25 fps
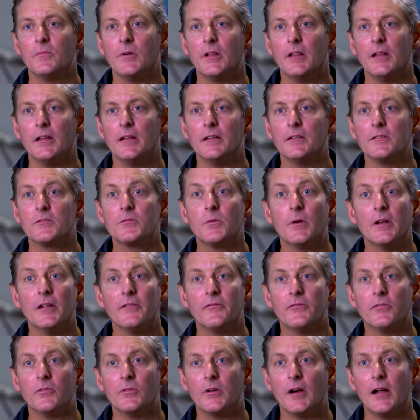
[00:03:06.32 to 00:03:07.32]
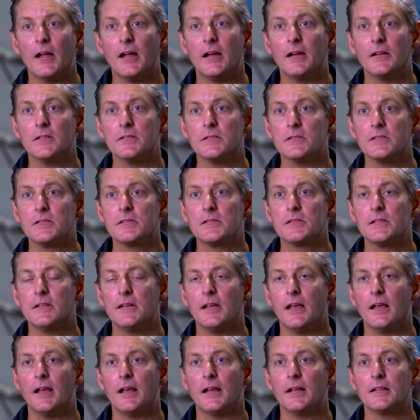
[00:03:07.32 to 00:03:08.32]
within 24 hours
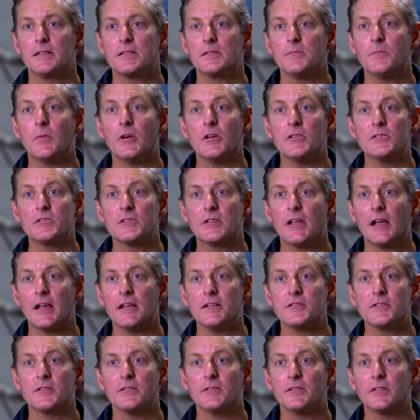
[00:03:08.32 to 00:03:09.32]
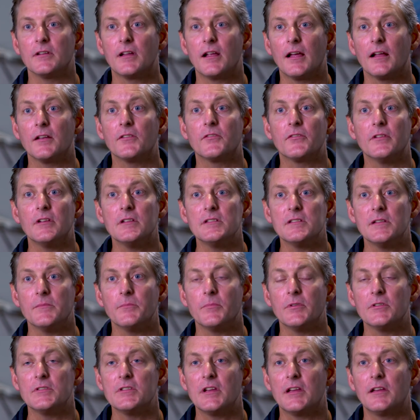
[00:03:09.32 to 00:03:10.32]
to most Asian countries in
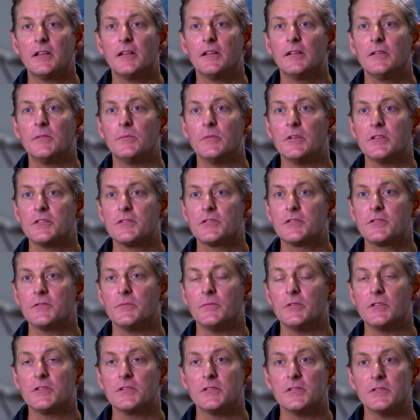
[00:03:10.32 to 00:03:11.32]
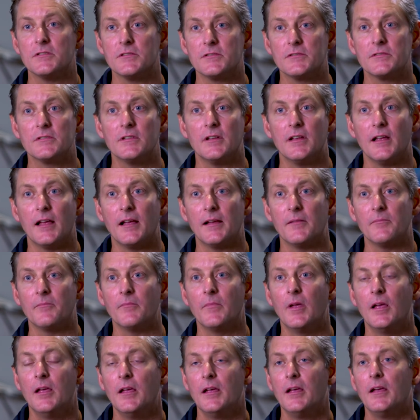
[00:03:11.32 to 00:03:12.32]
particular, which is
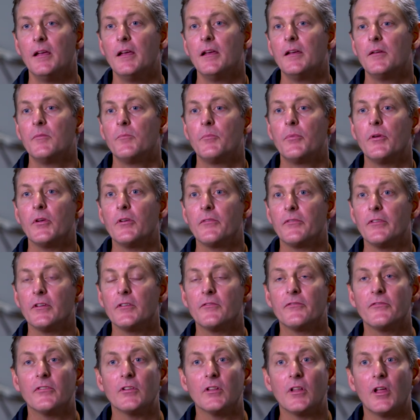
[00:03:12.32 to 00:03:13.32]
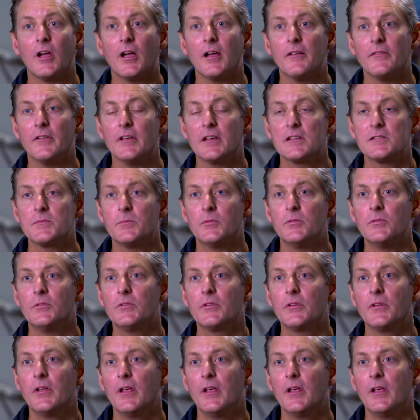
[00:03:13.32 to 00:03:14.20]
perfect for live export.